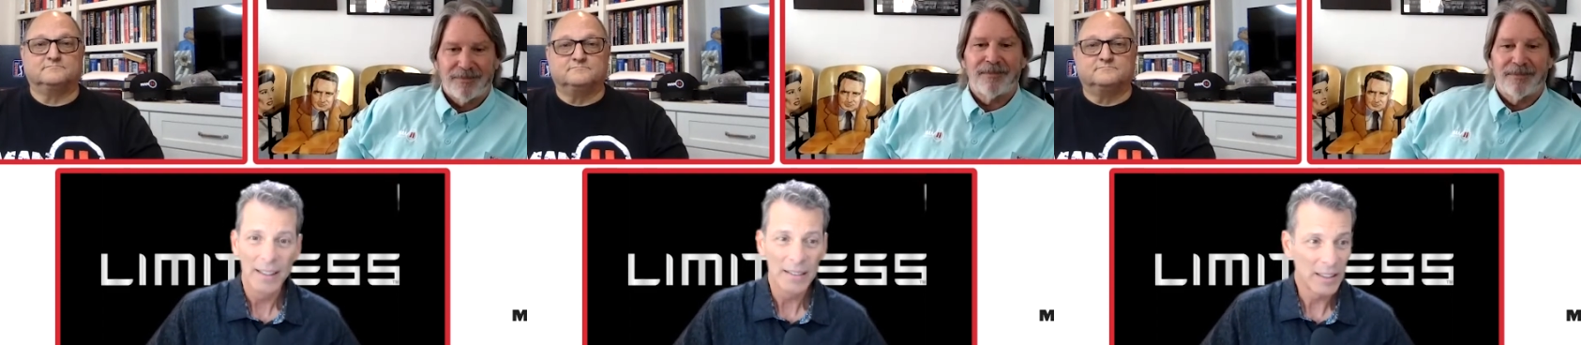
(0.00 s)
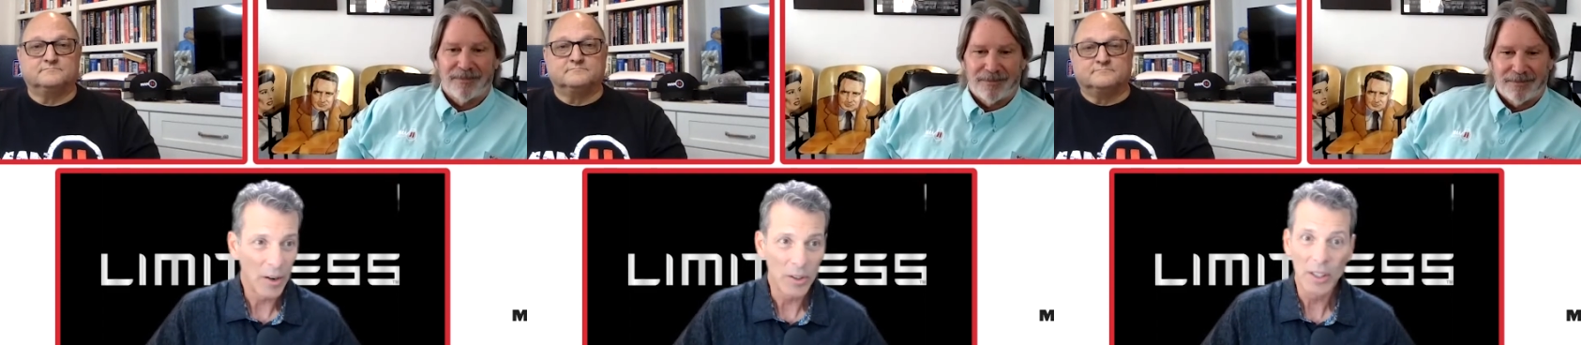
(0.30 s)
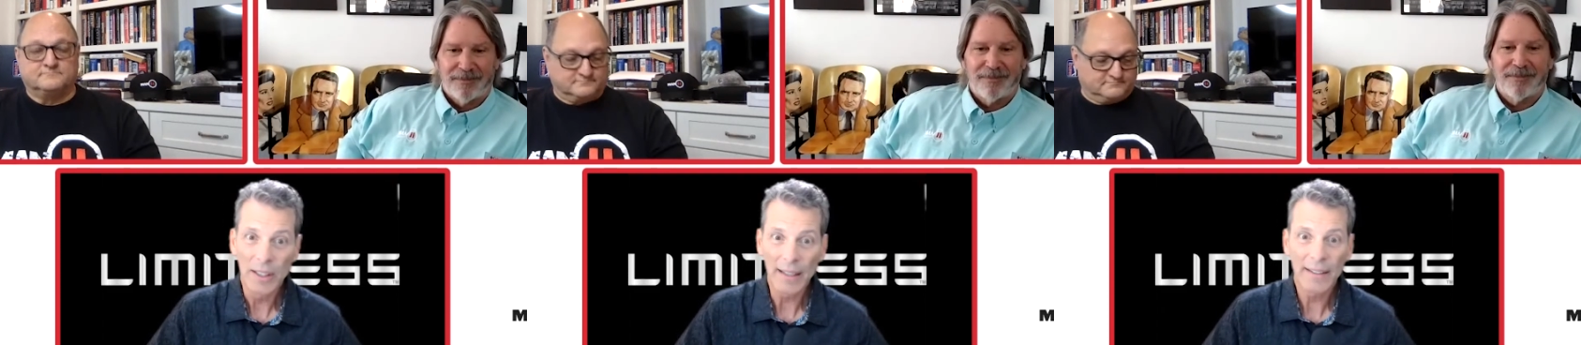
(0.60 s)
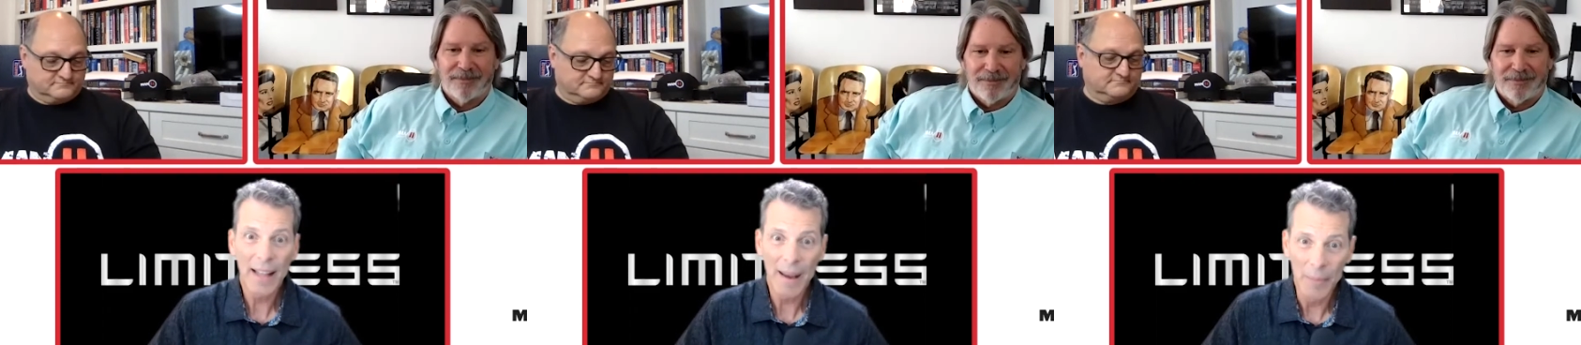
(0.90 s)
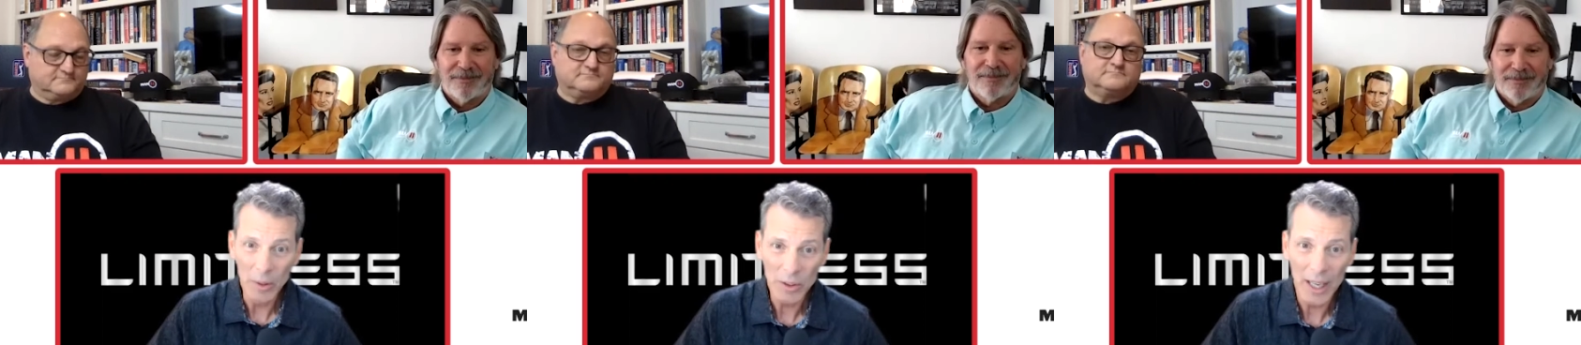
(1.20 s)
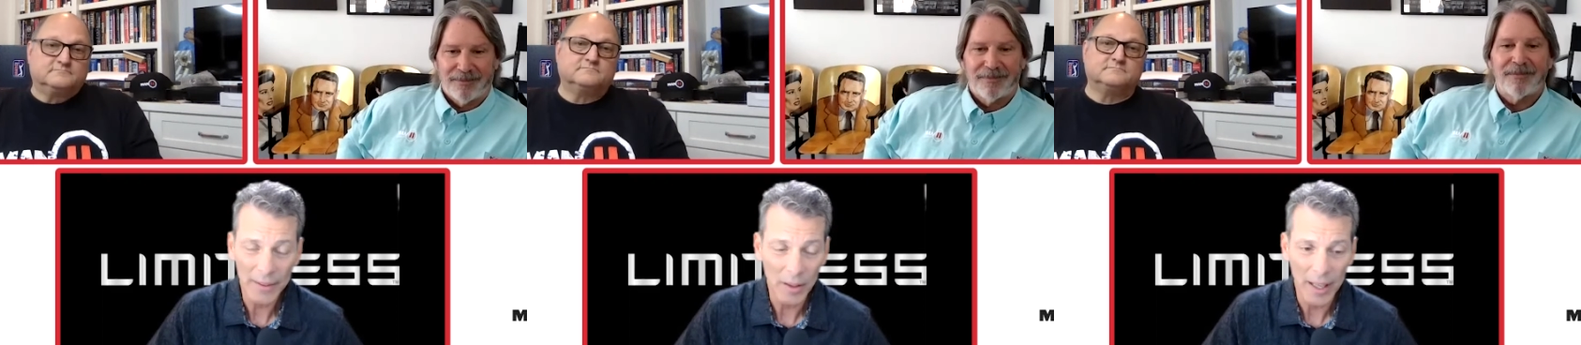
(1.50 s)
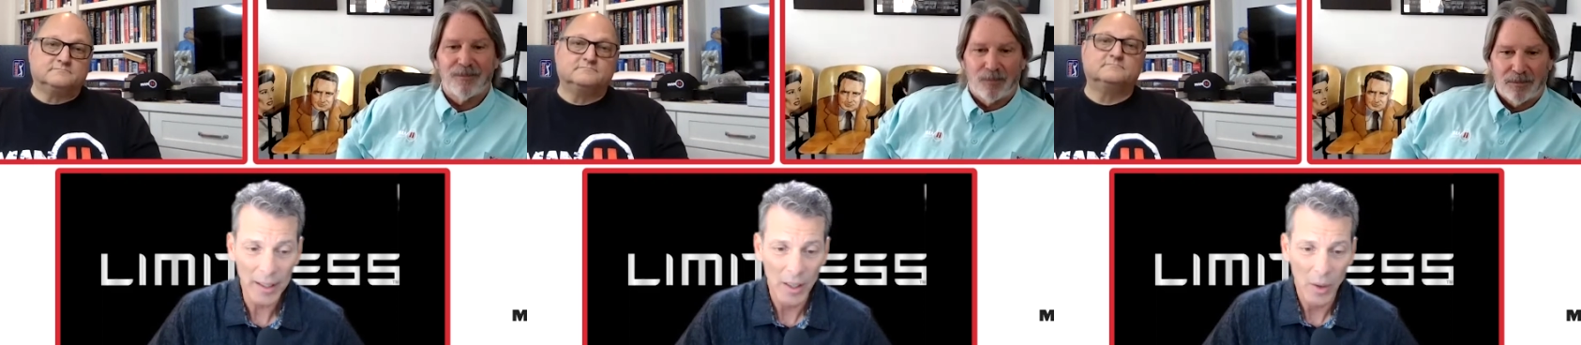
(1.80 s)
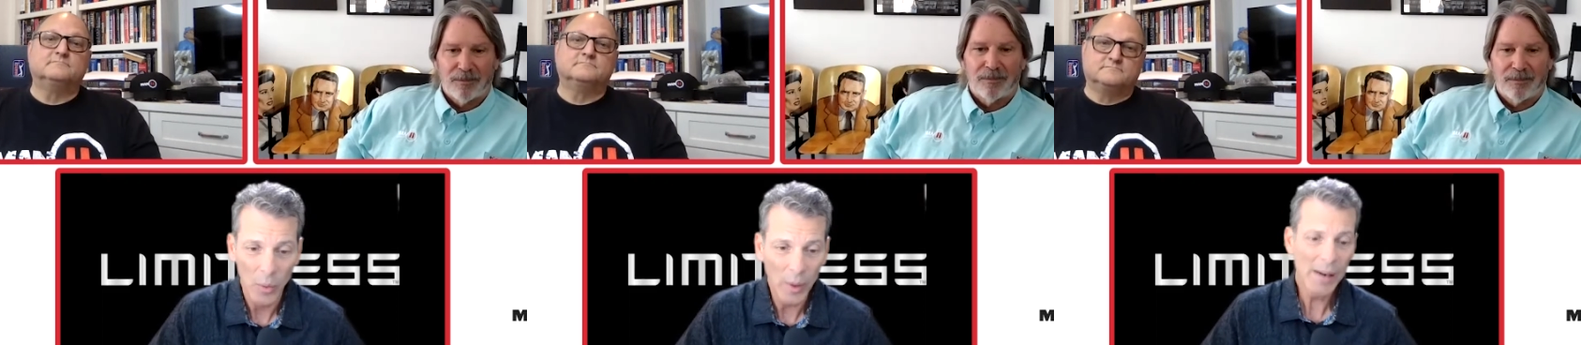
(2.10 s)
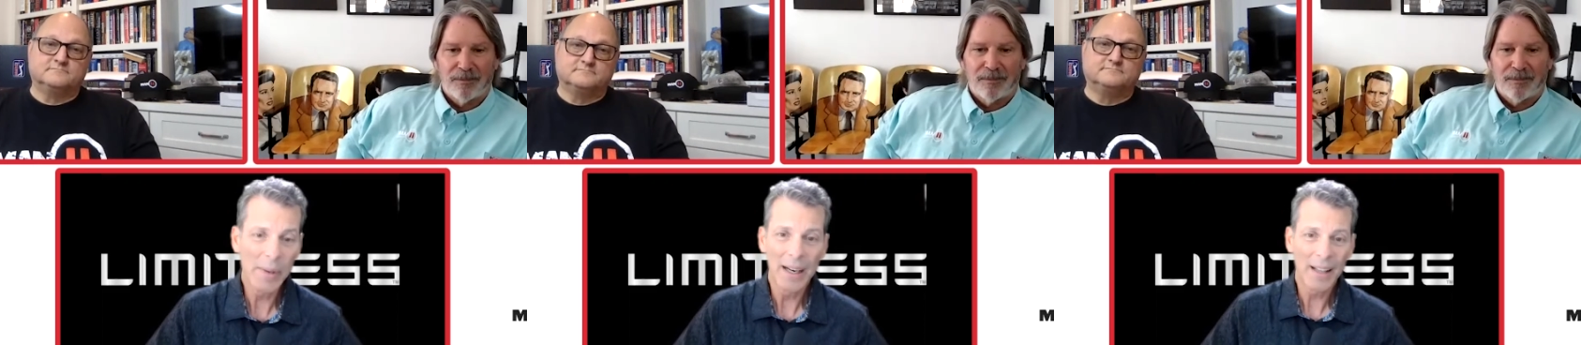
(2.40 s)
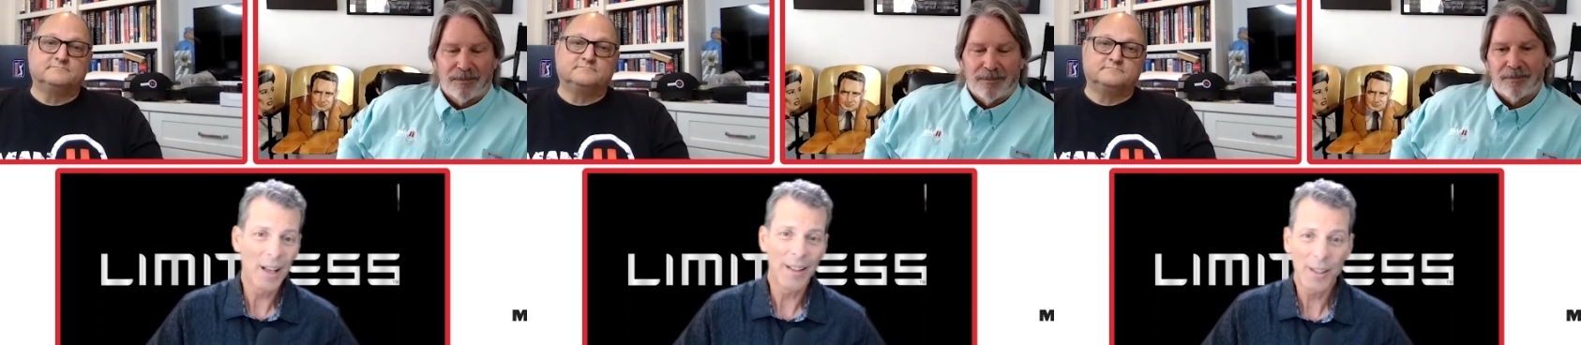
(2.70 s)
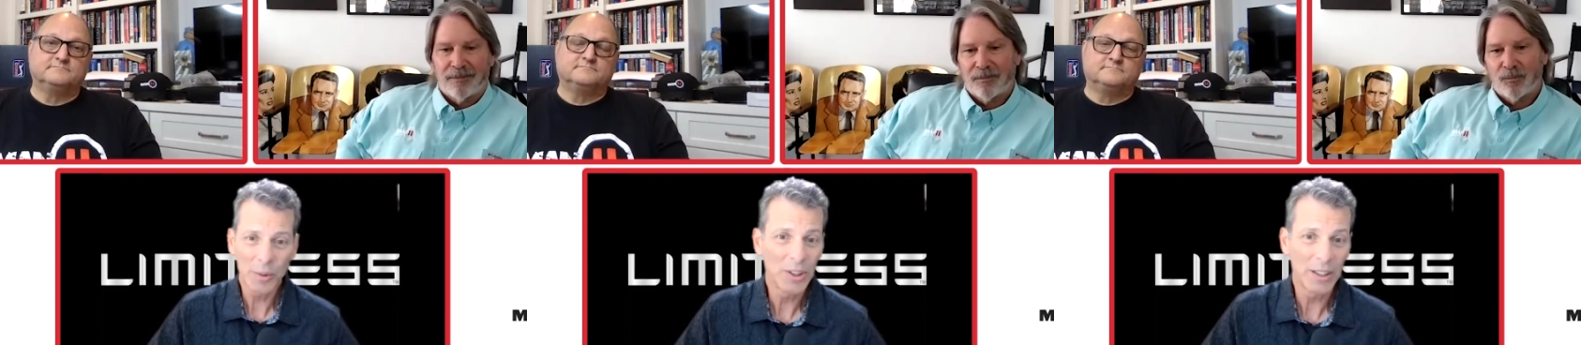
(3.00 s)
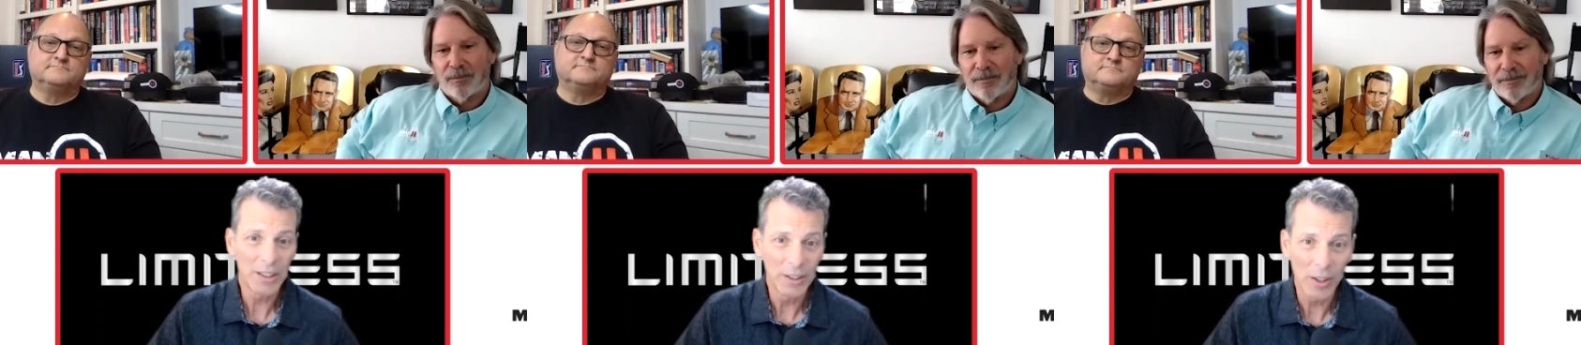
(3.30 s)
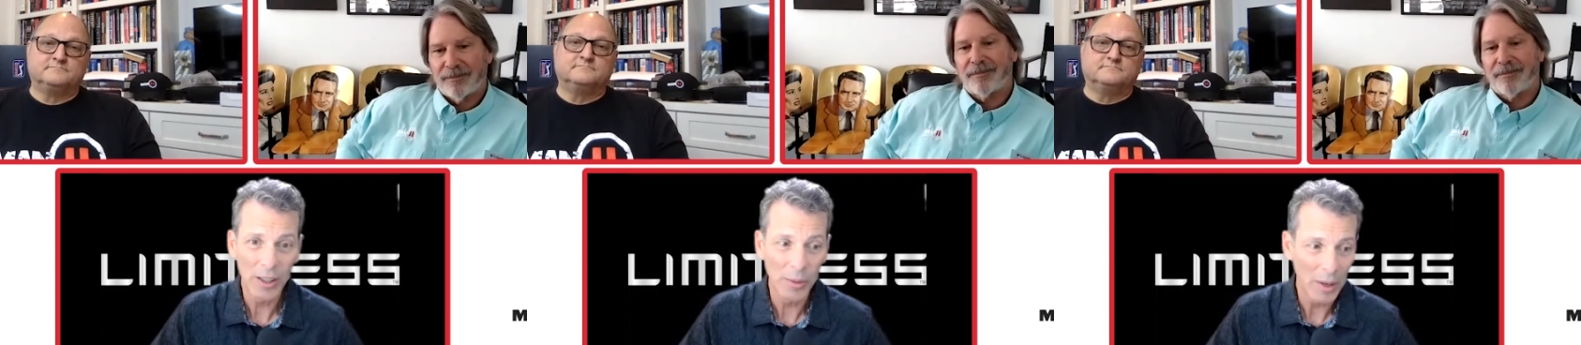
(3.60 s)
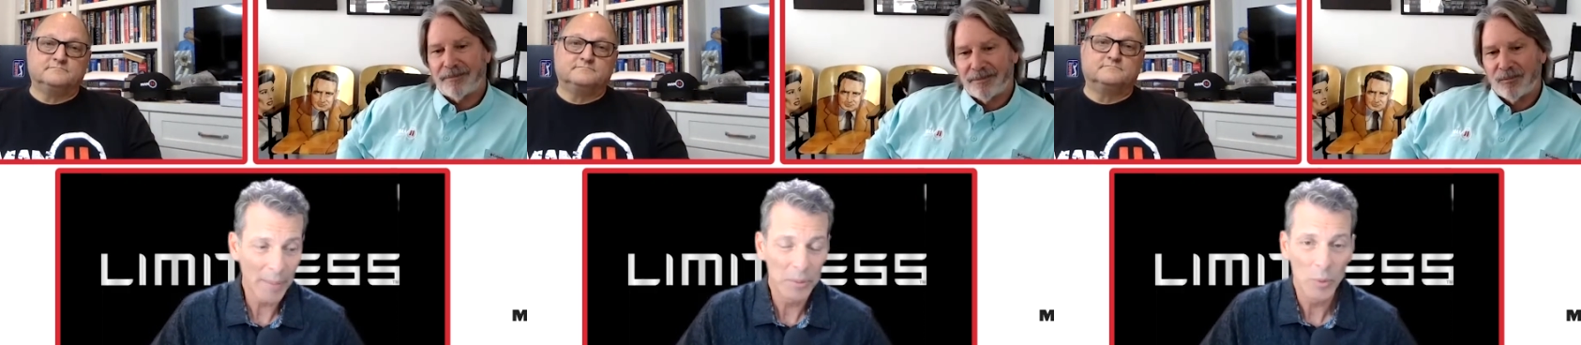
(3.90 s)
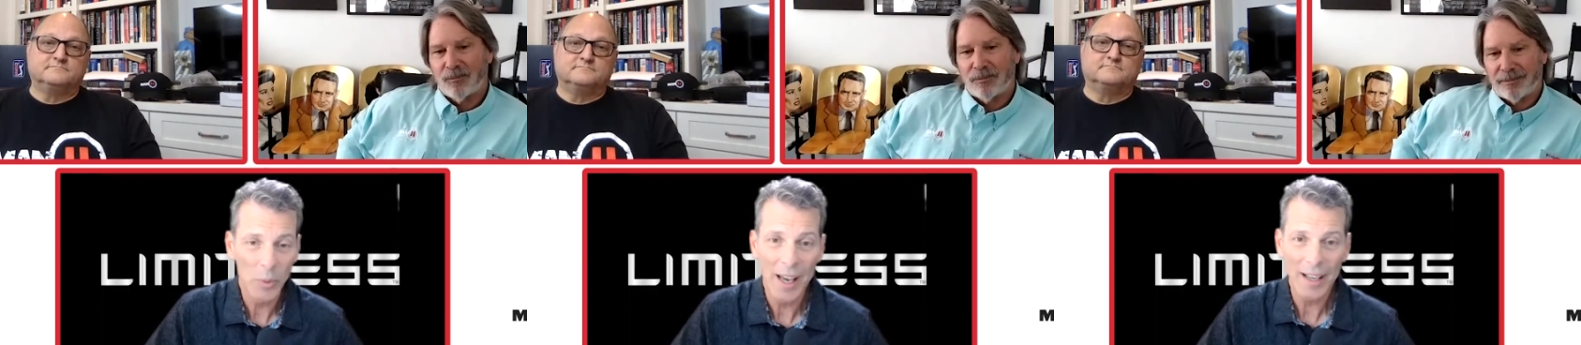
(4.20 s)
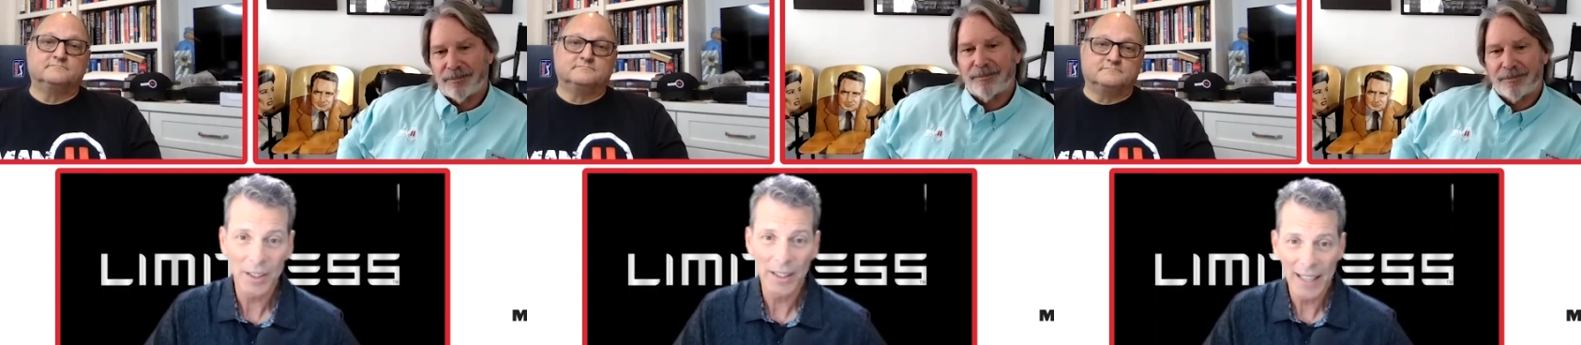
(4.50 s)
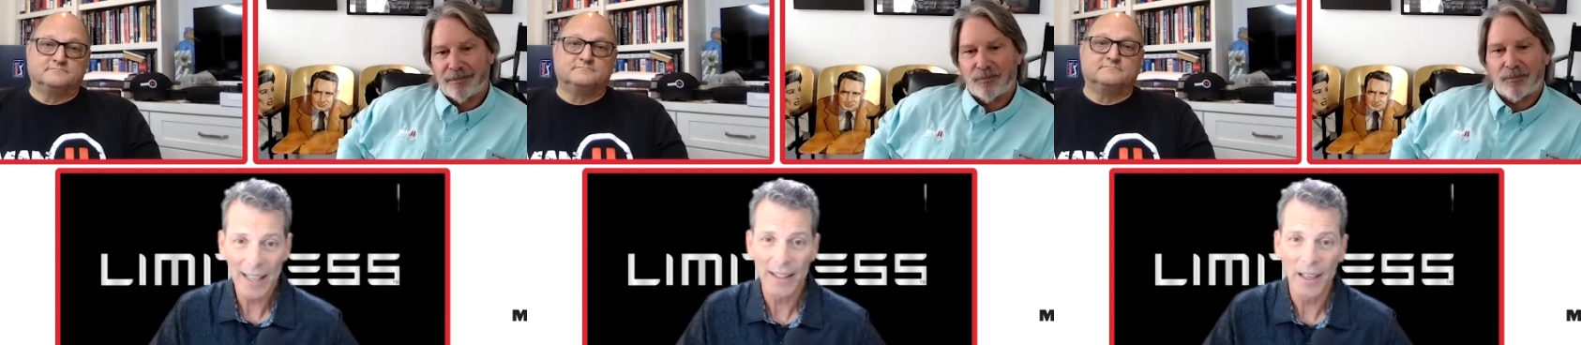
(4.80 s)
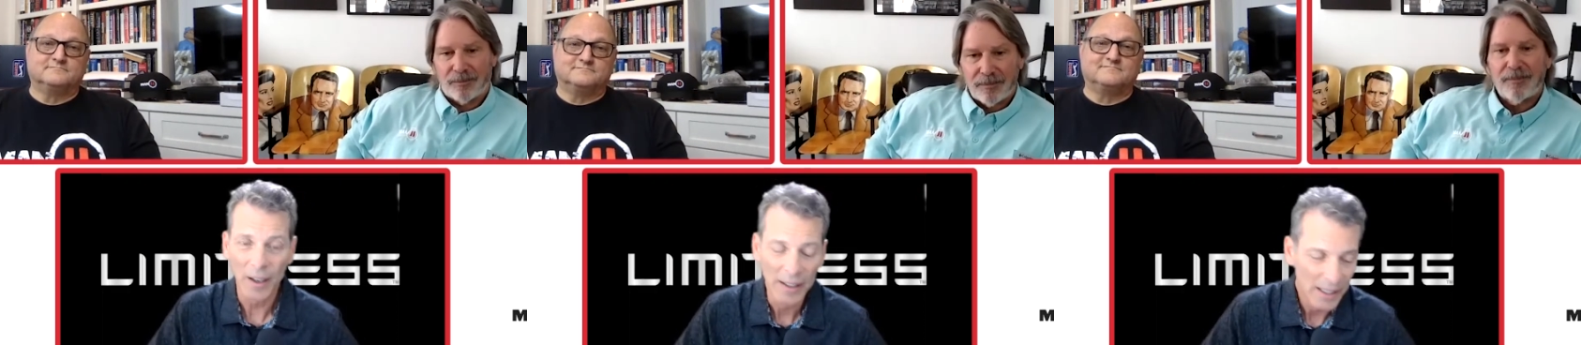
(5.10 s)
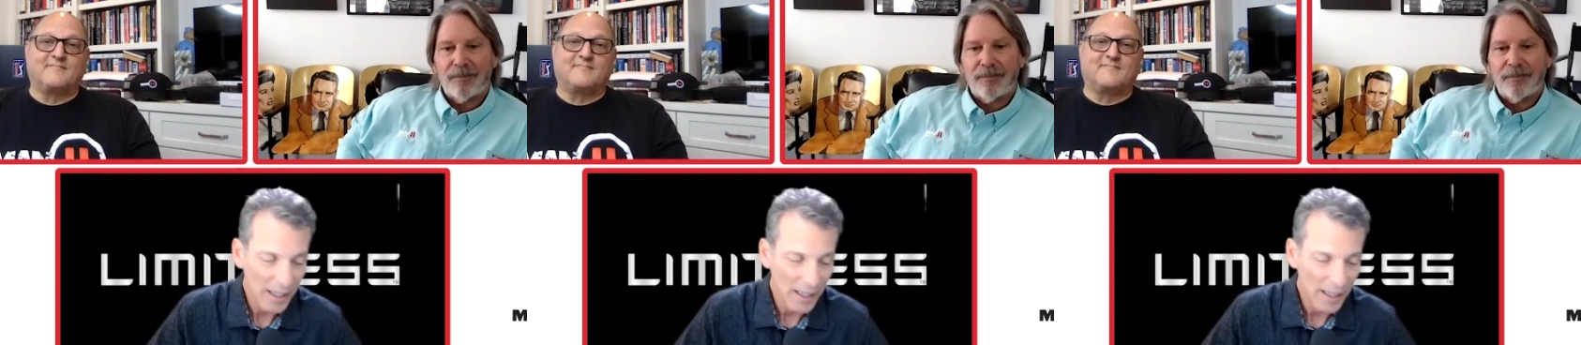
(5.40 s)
Speaker 1: start to get to that moonshot, they're like, wait a minute, I thought this was just a journey. What happens when I actually get there?